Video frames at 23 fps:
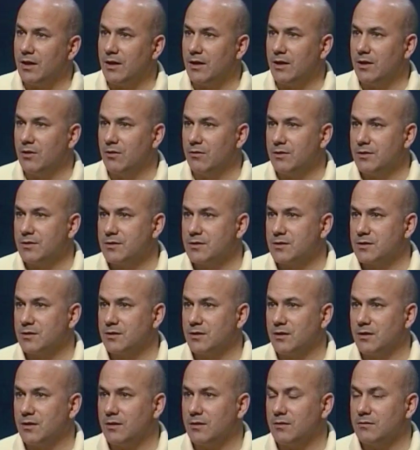And I know there's
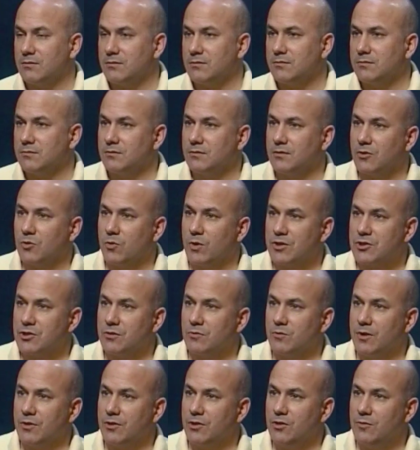a question of
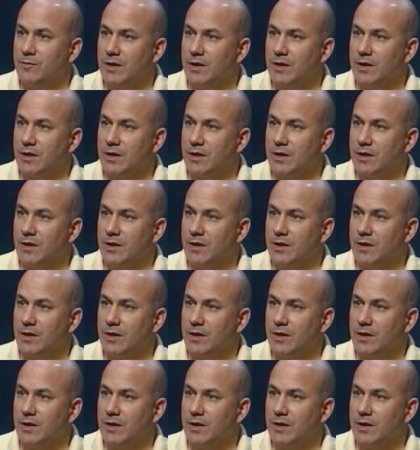whether you